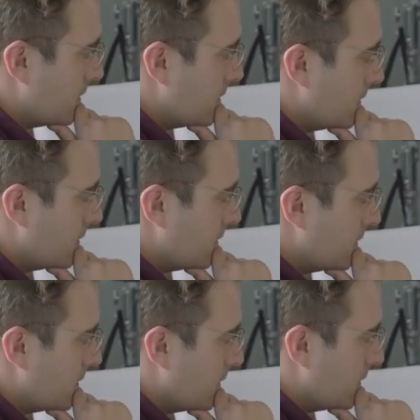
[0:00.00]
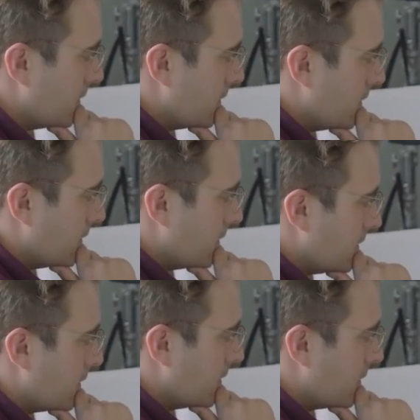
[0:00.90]
Like for the GoFundMe?
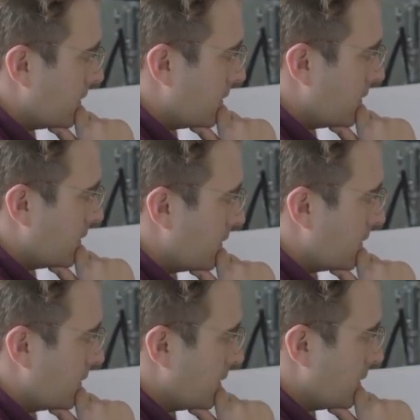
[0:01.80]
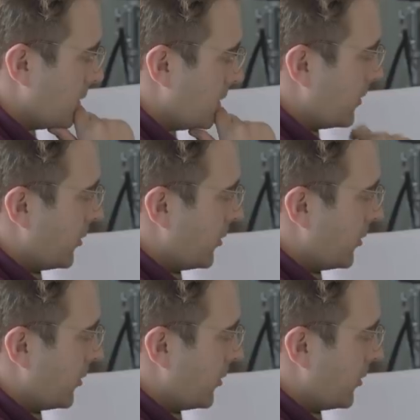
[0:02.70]
Like maybe make a little video.